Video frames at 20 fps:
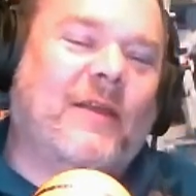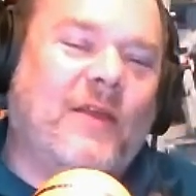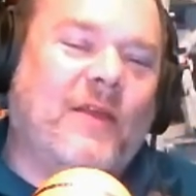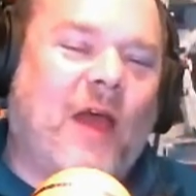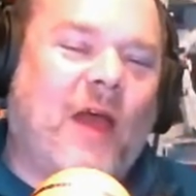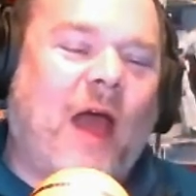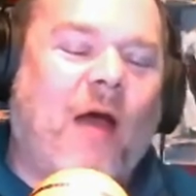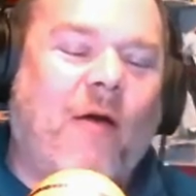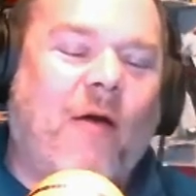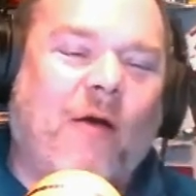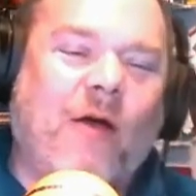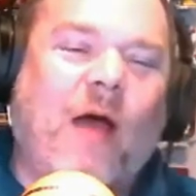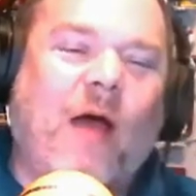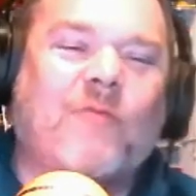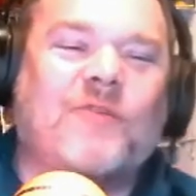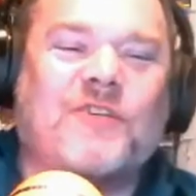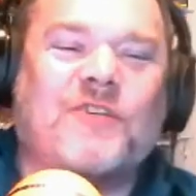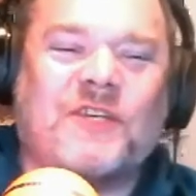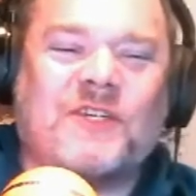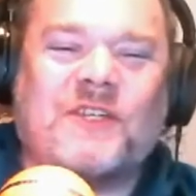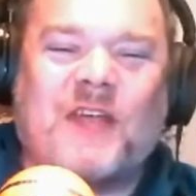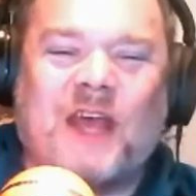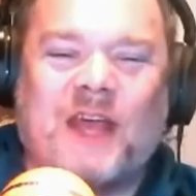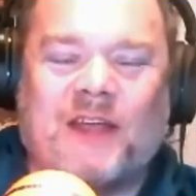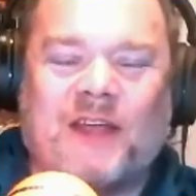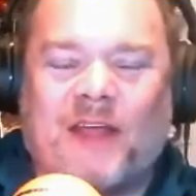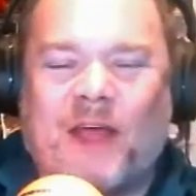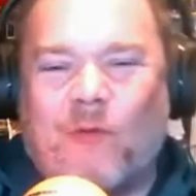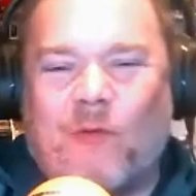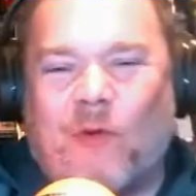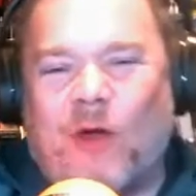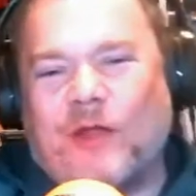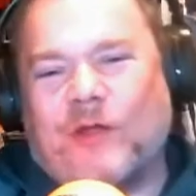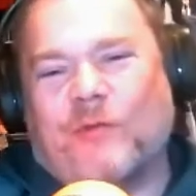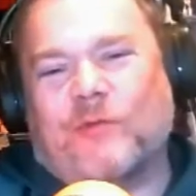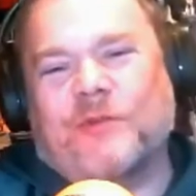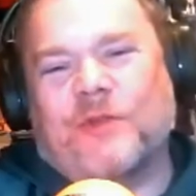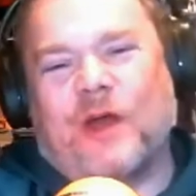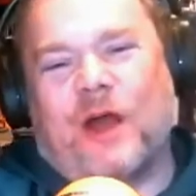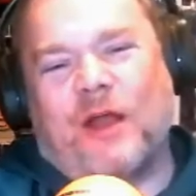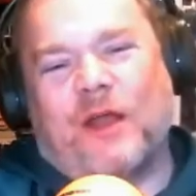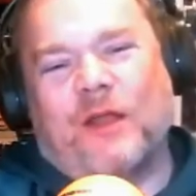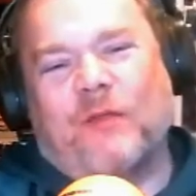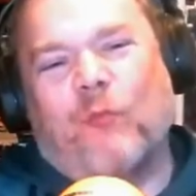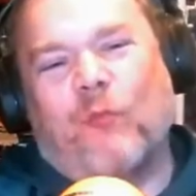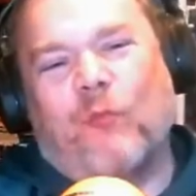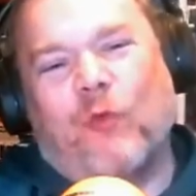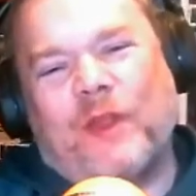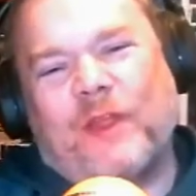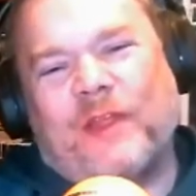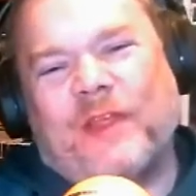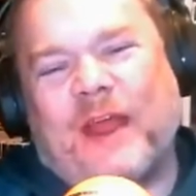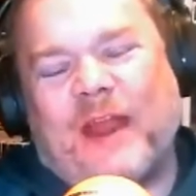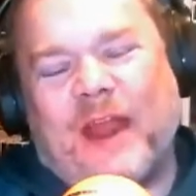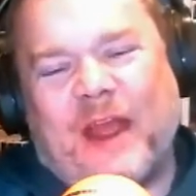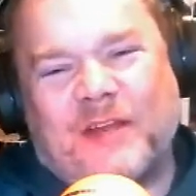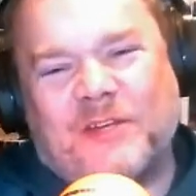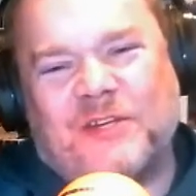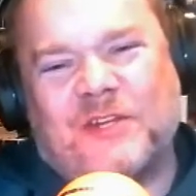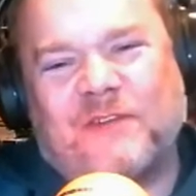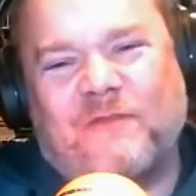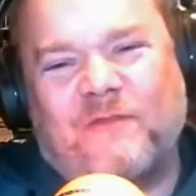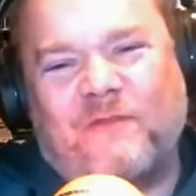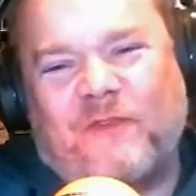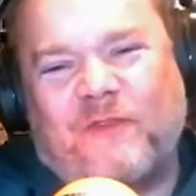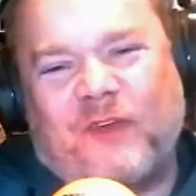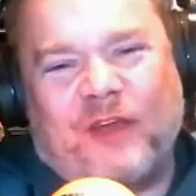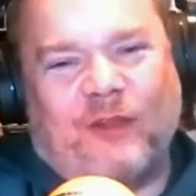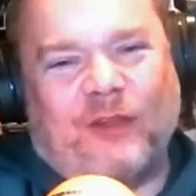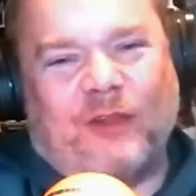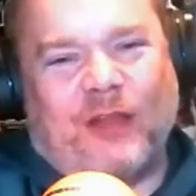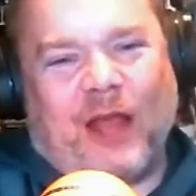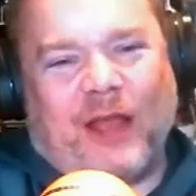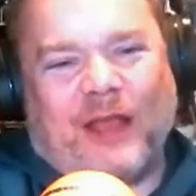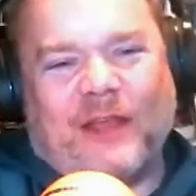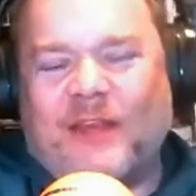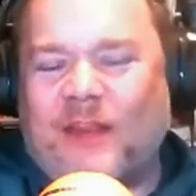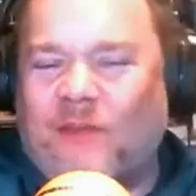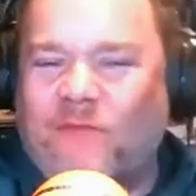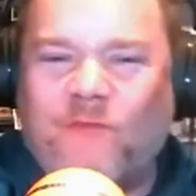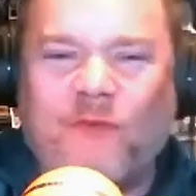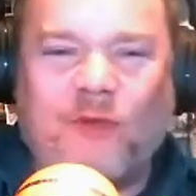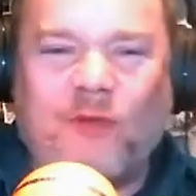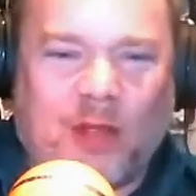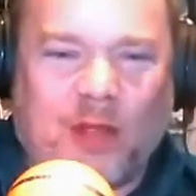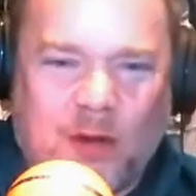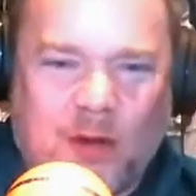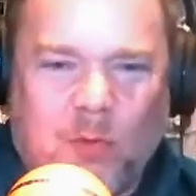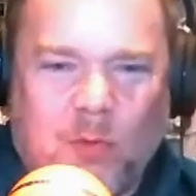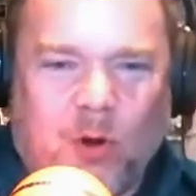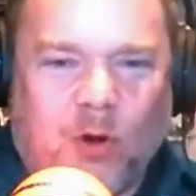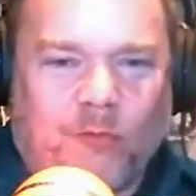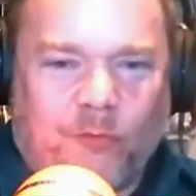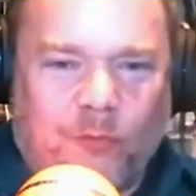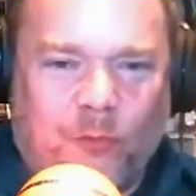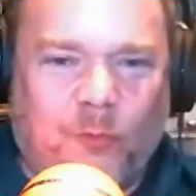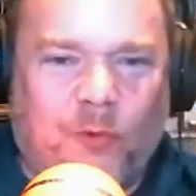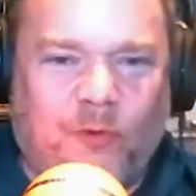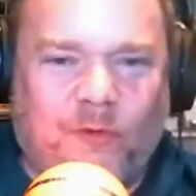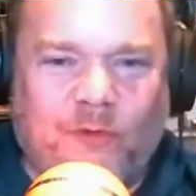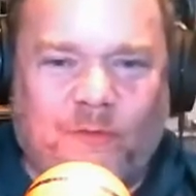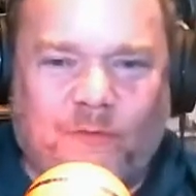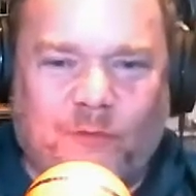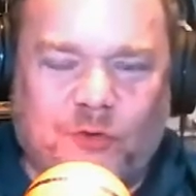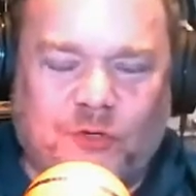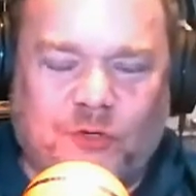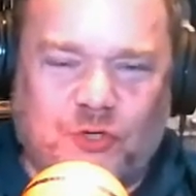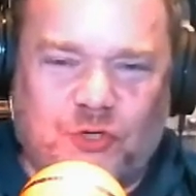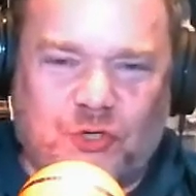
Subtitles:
I was just thinking that while you were talking. What did that actually feel like? It didn't feel like a Marvel movie for sure.